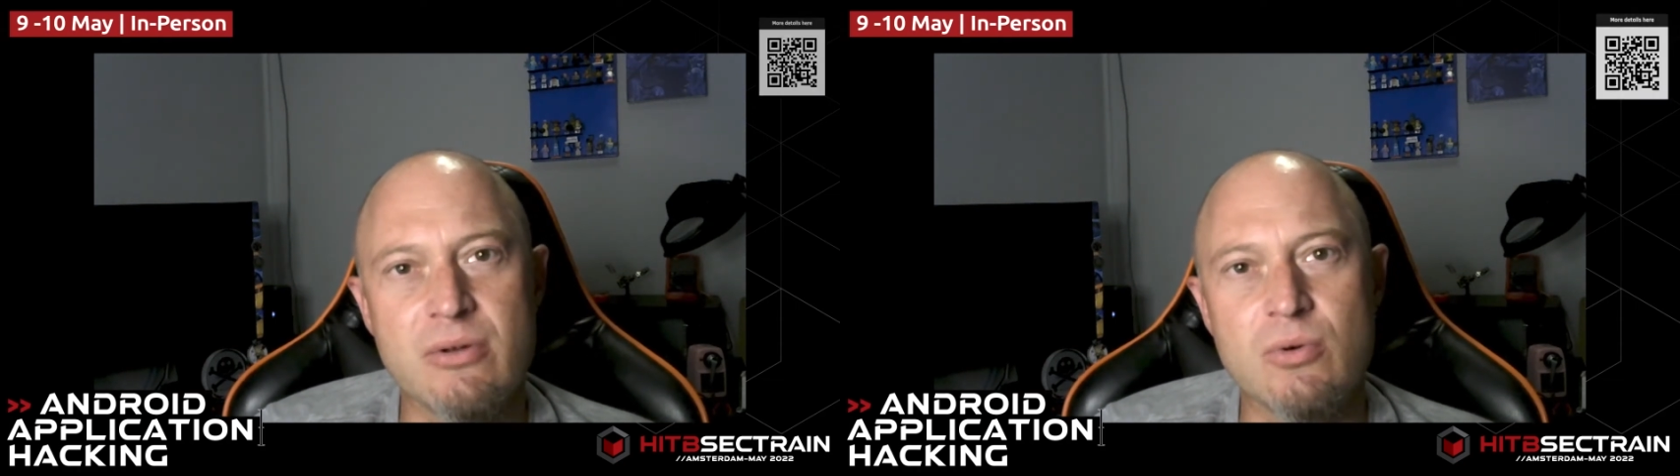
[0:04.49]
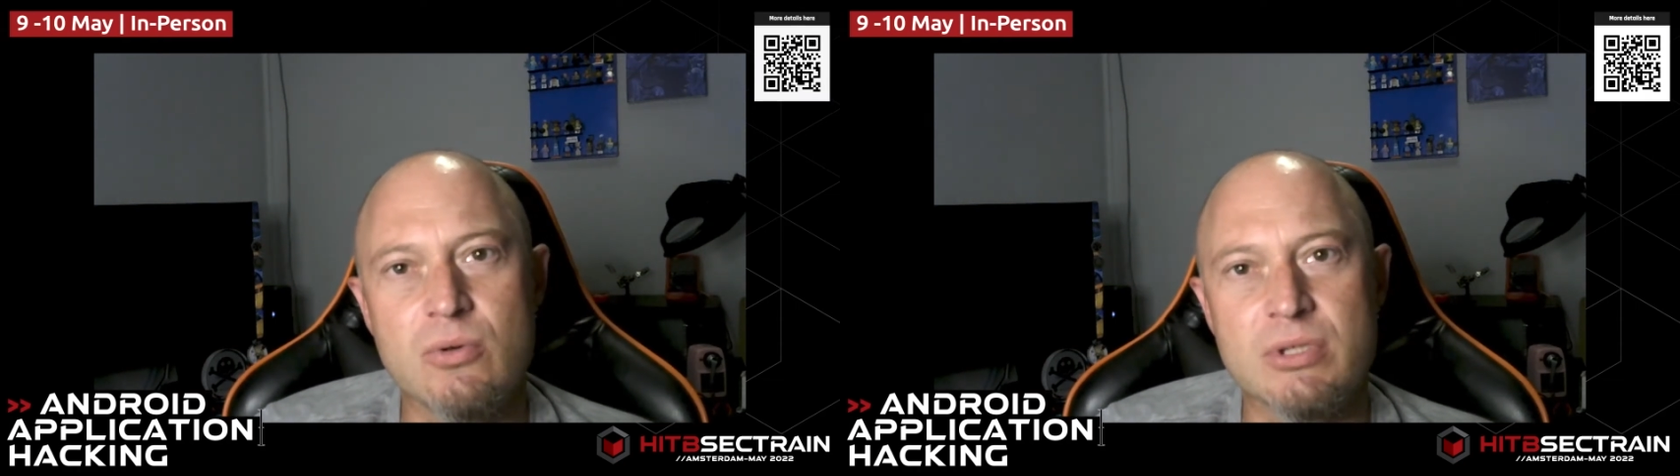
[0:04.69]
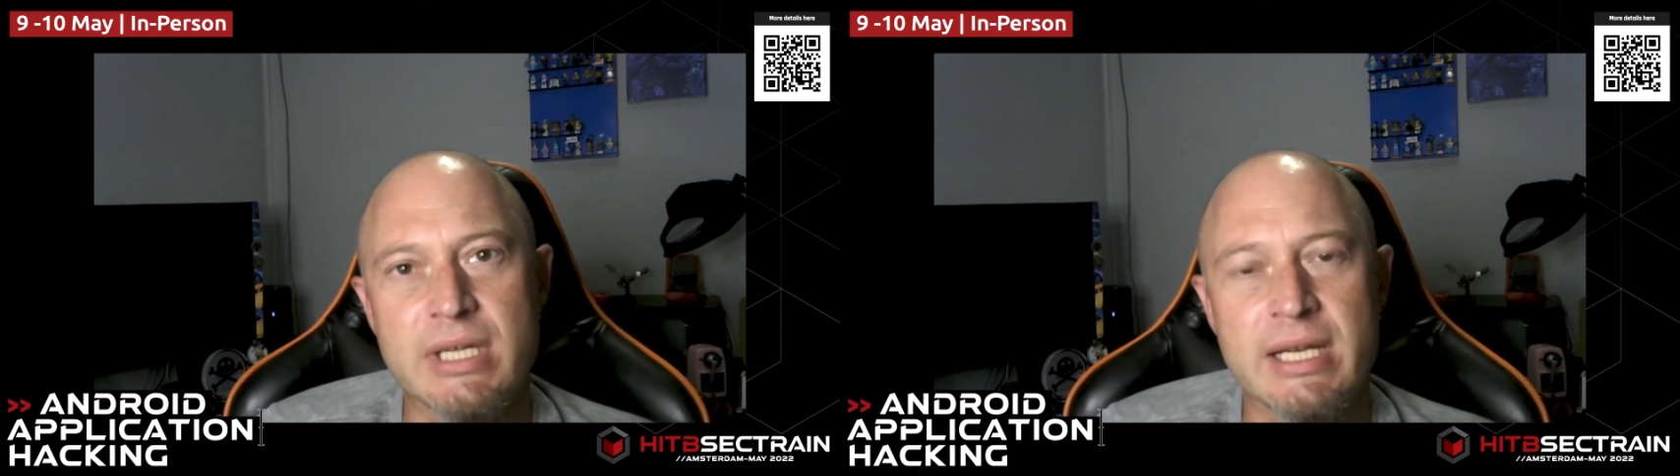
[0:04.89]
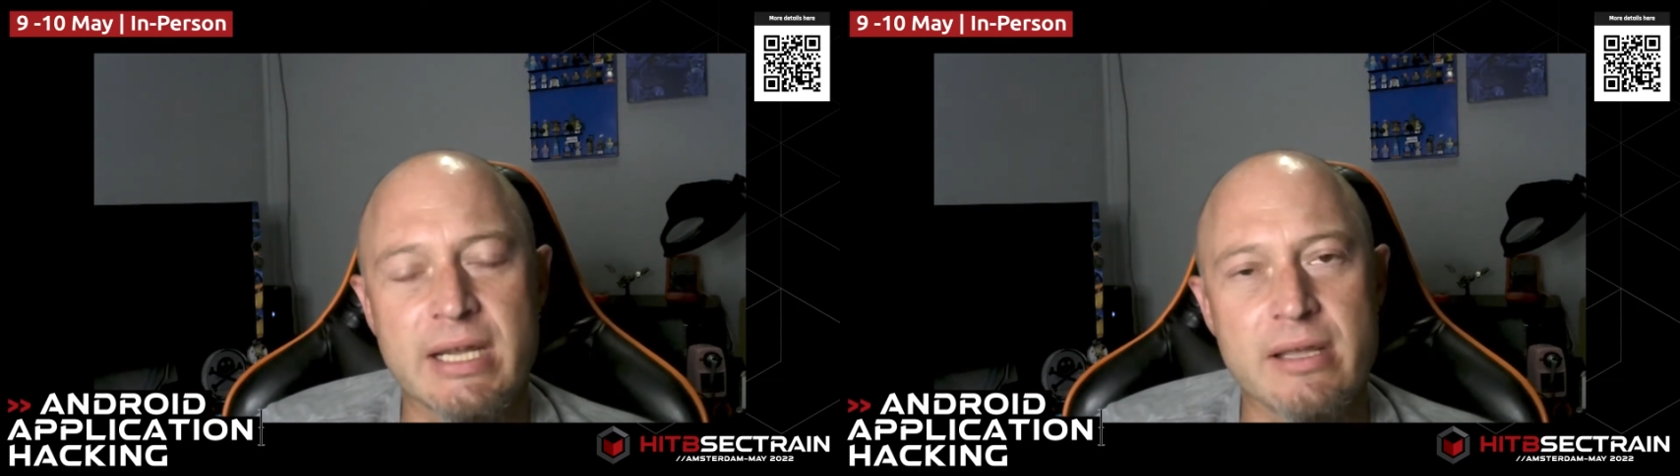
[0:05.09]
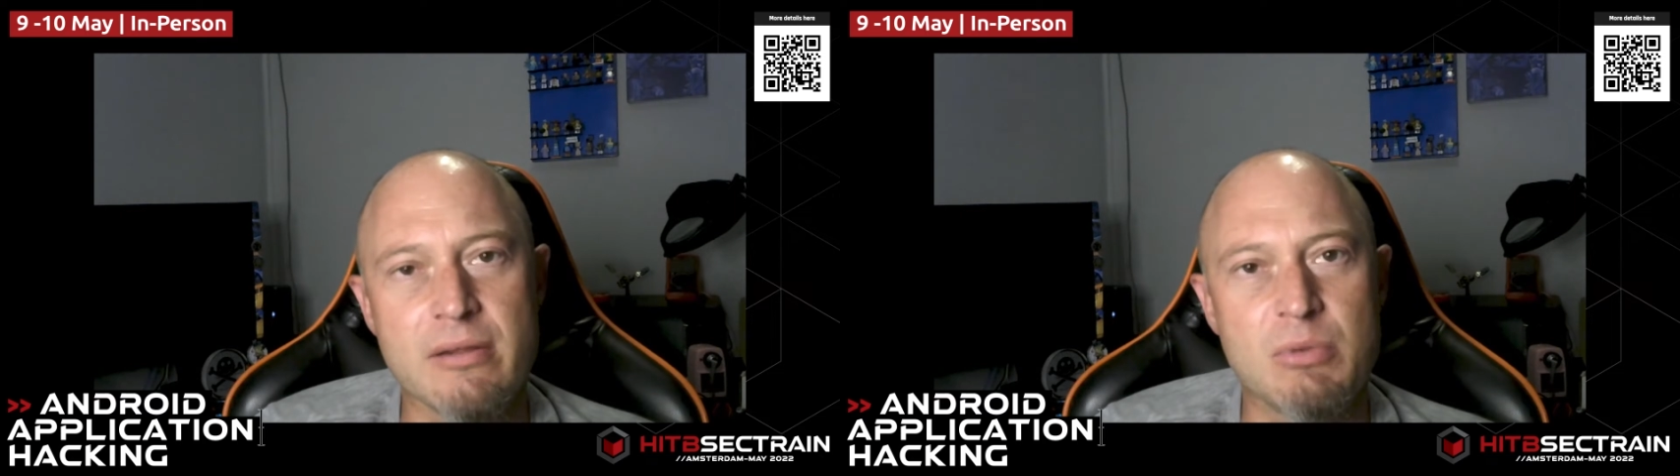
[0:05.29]
course at
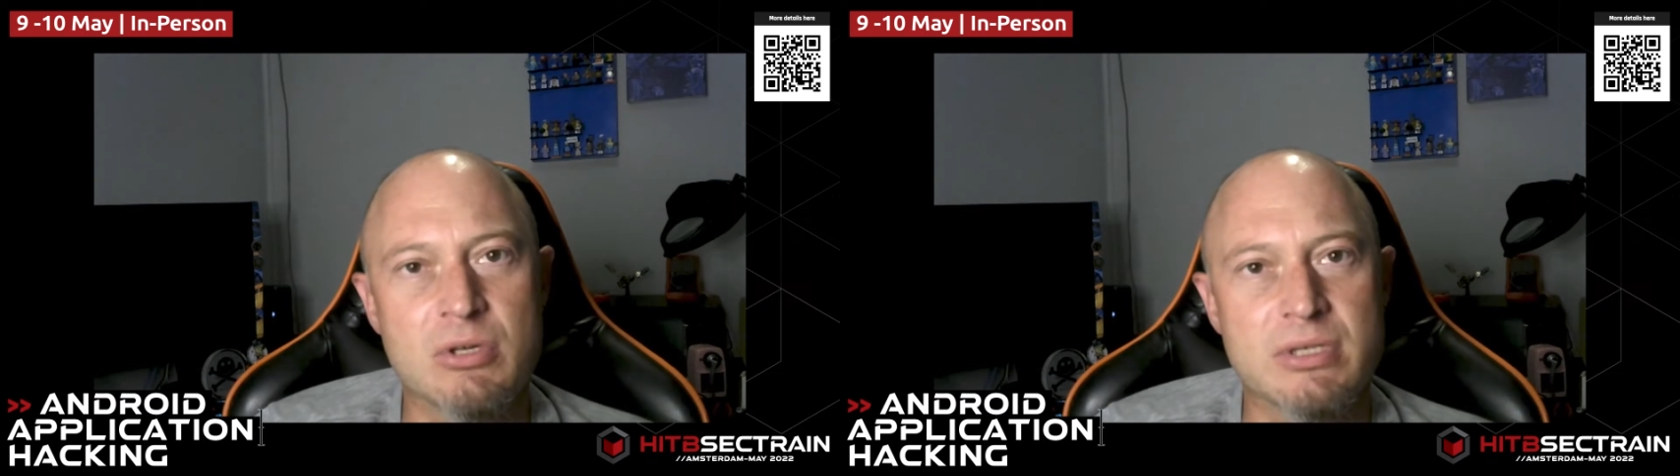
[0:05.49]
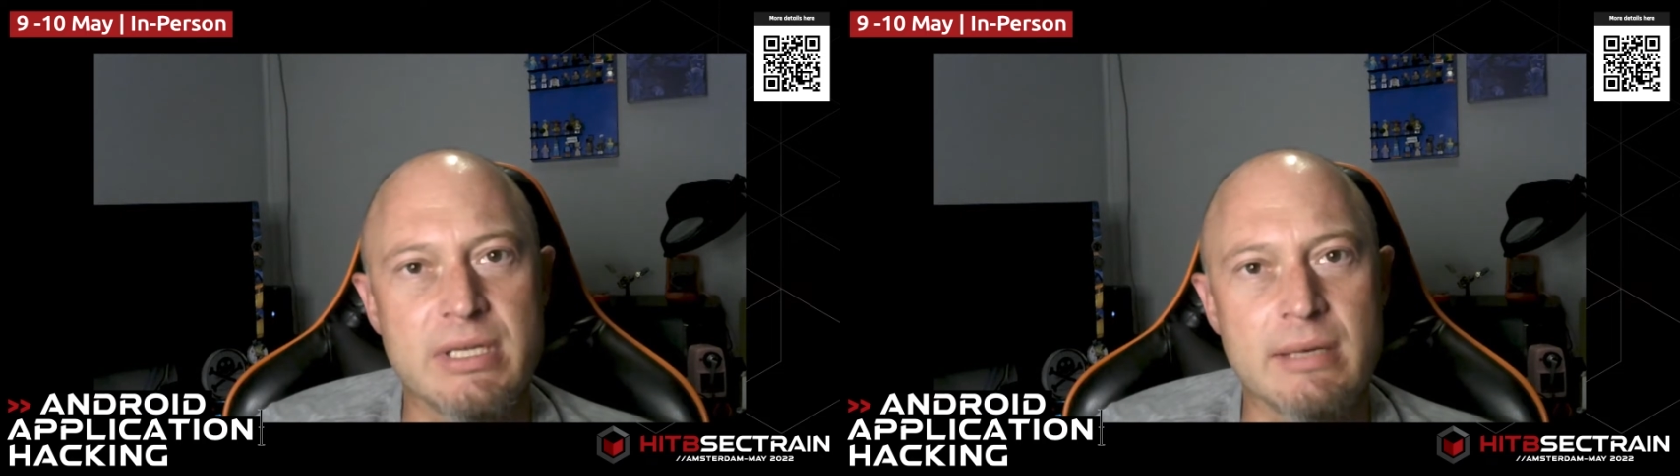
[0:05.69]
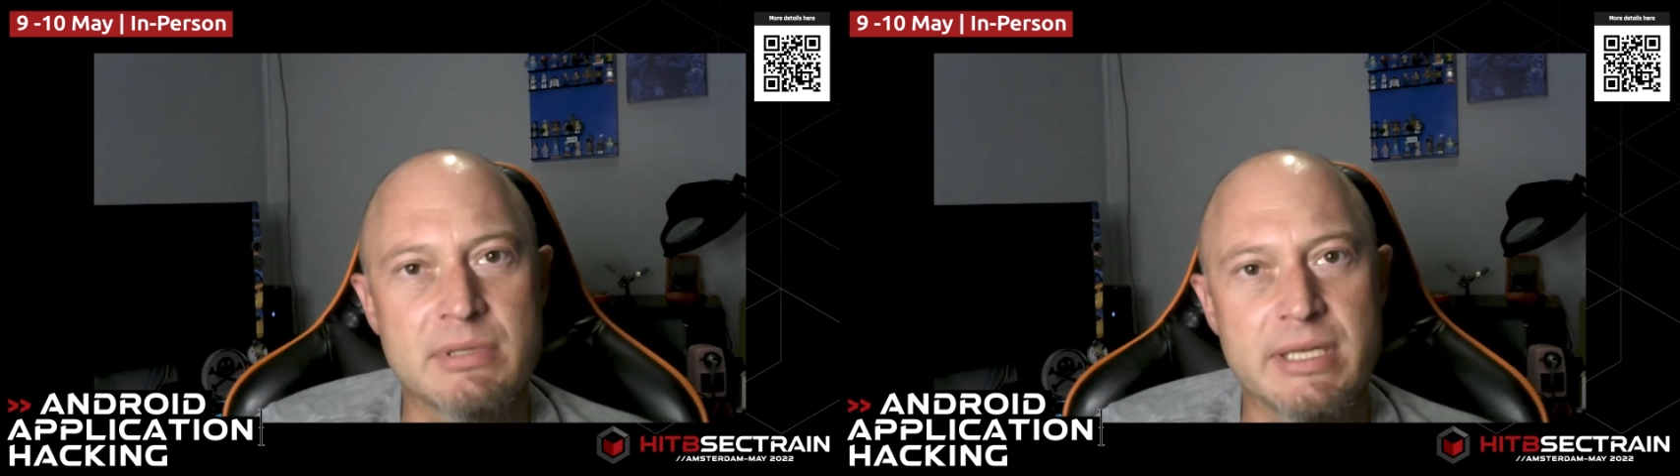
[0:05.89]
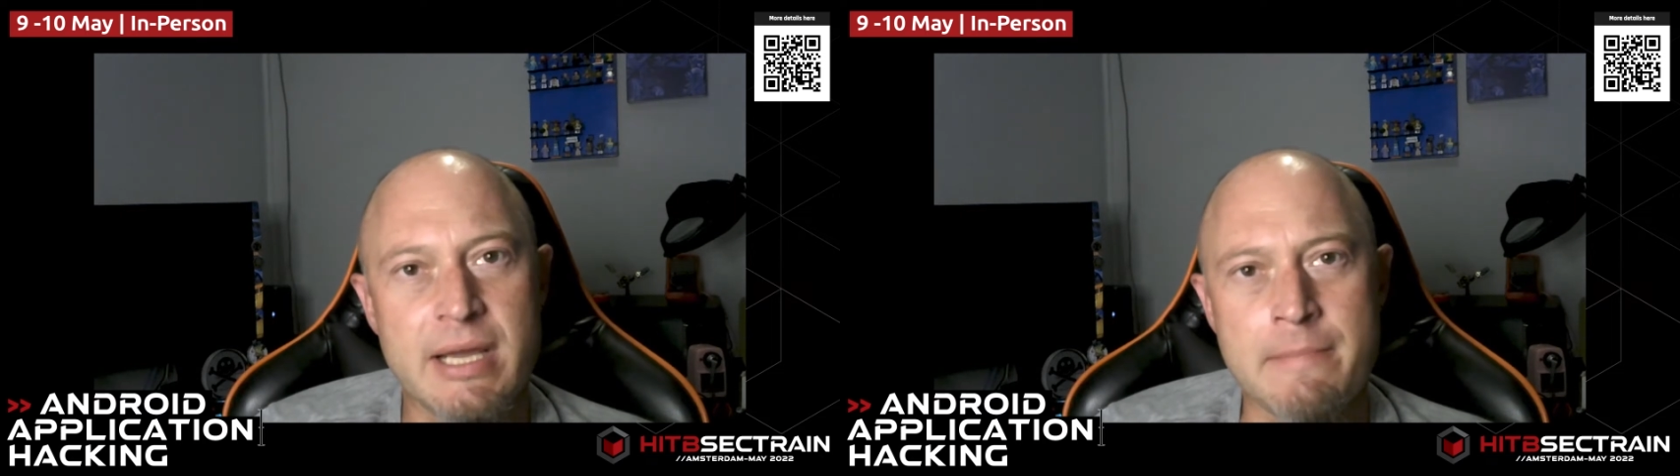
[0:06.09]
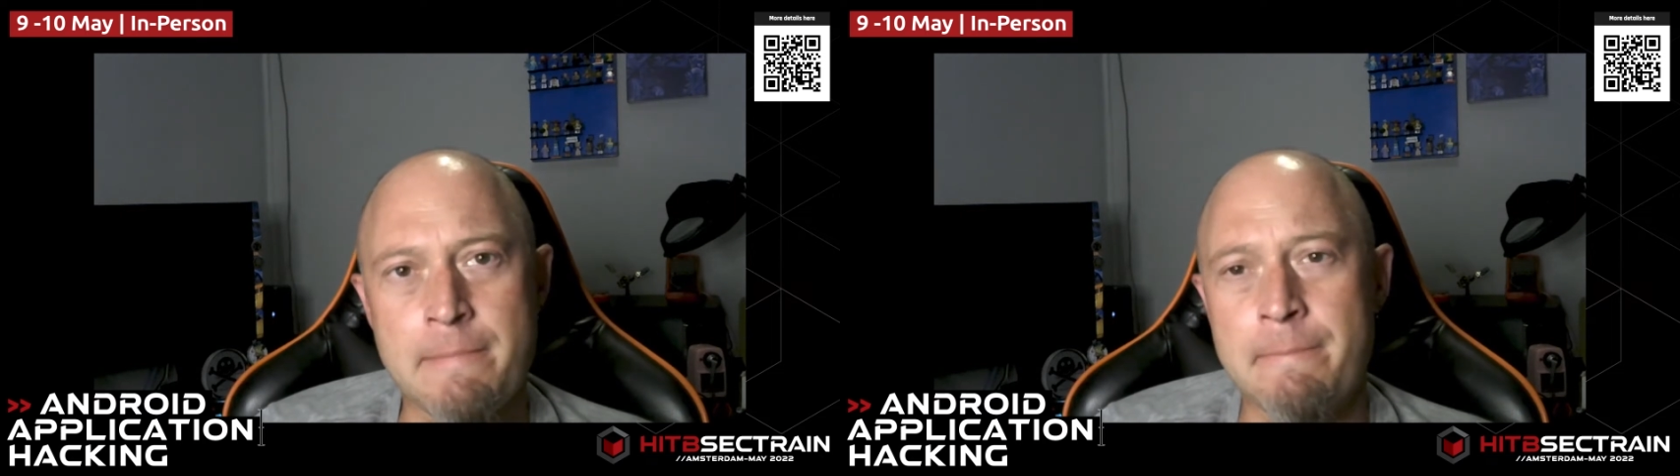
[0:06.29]
Hack in the Box in Amsterdam.